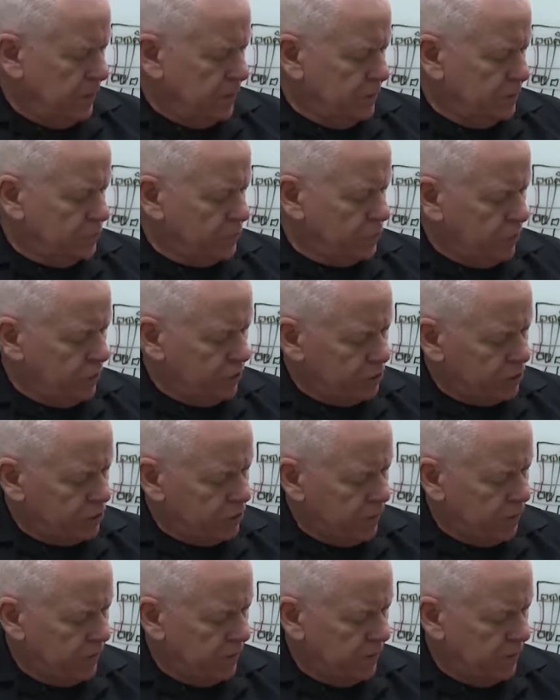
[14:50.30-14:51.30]
switch
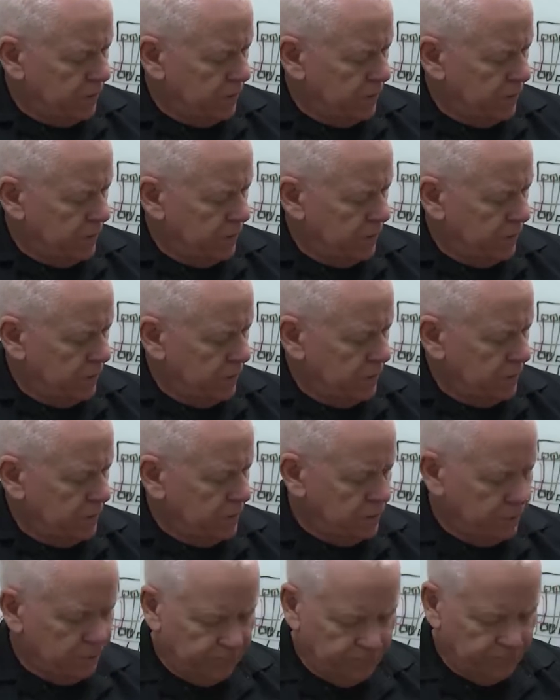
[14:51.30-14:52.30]

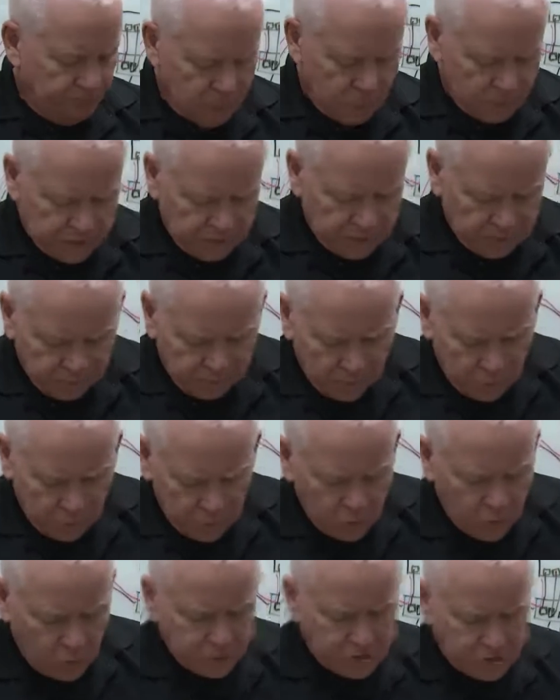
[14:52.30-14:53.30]
to the phone. Now the
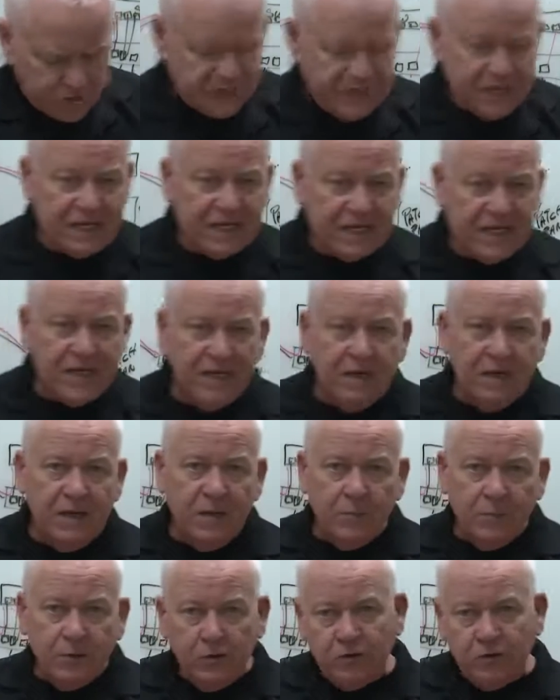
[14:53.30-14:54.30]
phone won't sync
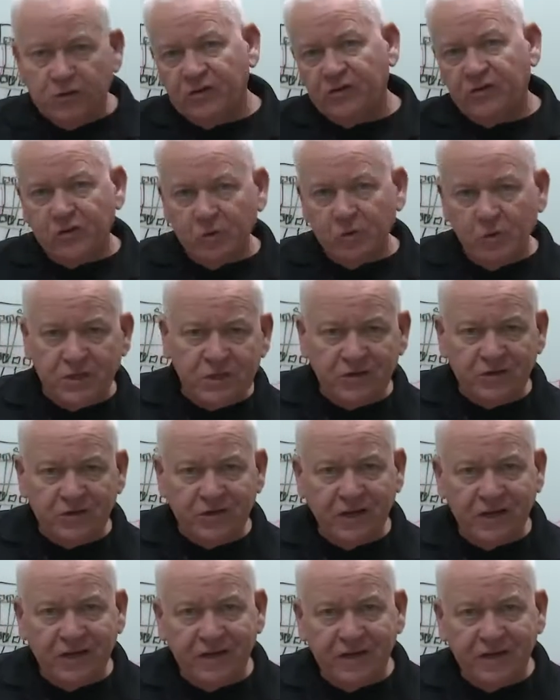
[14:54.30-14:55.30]
because the switch is
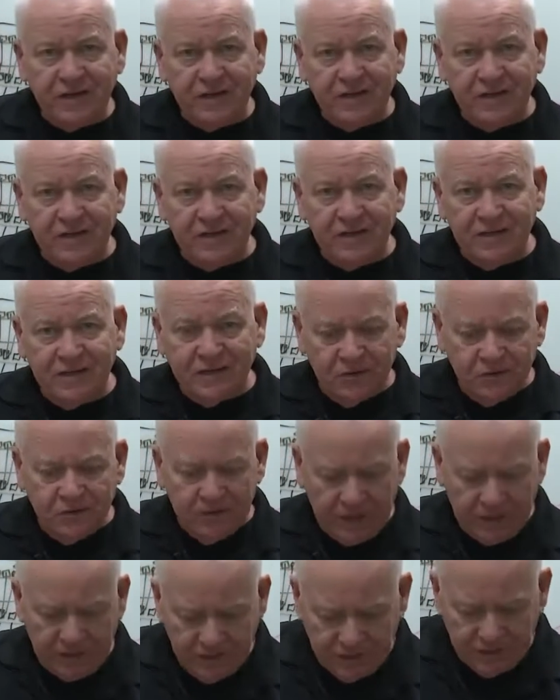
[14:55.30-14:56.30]
not connected to the
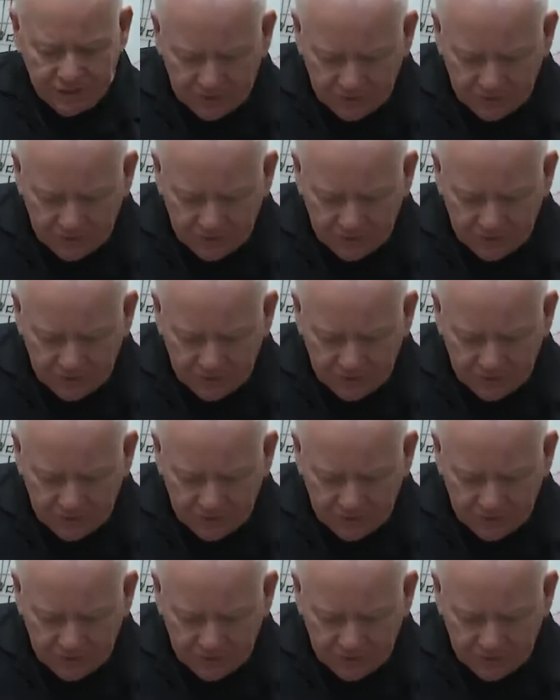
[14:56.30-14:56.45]
internet.